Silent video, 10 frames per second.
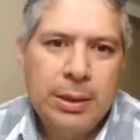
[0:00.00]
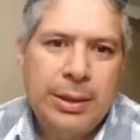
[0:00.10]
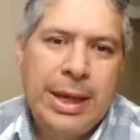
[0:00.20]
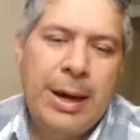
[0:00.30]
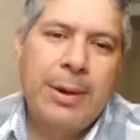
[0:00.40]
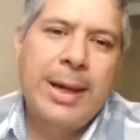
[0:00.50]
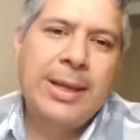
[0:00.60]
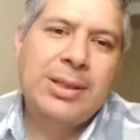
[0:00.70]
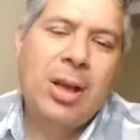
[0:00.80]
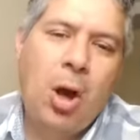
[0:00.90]
There
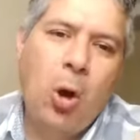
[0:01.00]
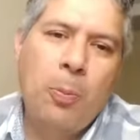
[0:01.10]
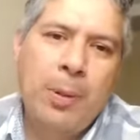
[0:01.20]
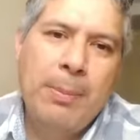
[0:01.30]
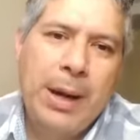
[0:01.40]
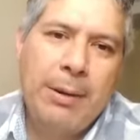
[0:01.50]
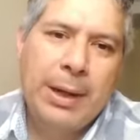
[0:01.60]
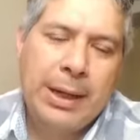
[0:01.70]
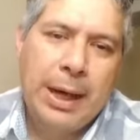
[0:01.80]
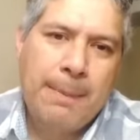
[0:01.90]
is hope,
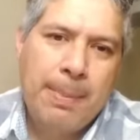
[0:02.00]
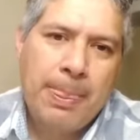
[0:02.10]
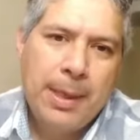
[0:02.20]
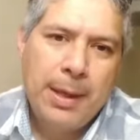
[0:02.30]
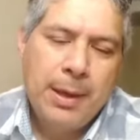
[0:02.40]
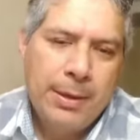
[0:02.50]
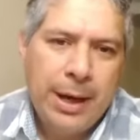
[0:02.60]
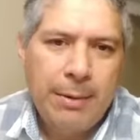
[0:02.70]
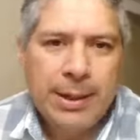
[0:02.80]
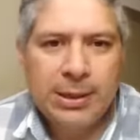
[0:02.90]
America.
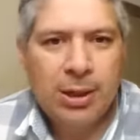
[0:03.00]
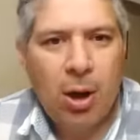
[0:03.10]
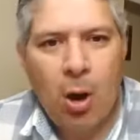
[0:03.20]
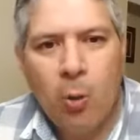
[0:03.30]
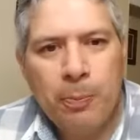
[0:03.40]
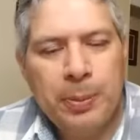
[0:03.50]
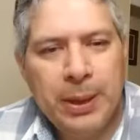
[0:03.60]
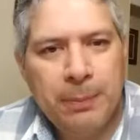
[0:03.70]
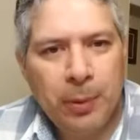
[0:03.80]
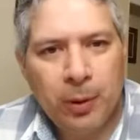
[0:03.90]
There is hope,
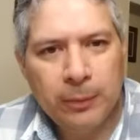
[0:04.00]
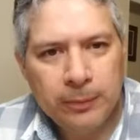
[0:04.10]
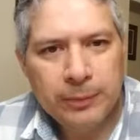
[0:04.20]
people.